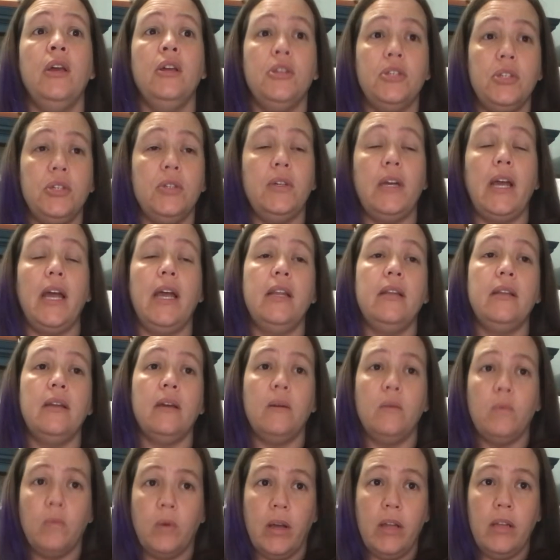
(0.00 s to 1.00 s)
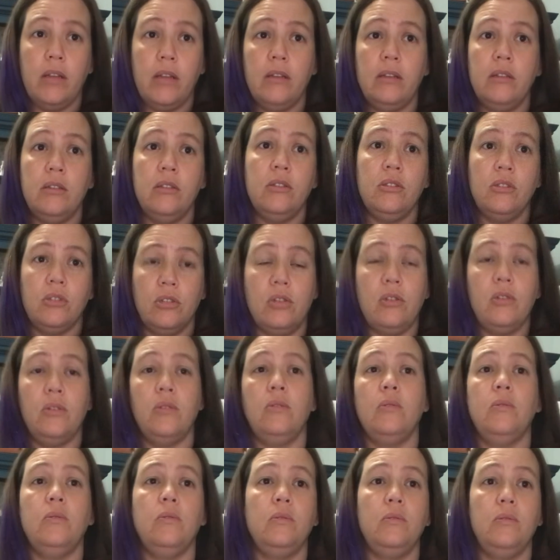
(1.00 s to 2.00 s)
2 and a 1,
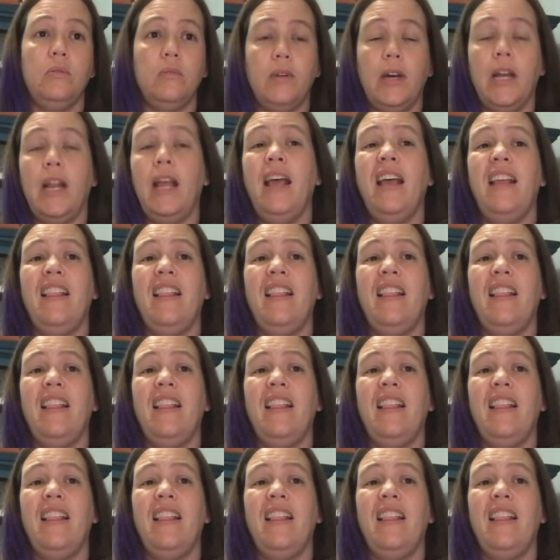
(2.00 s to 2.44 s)
2, 1.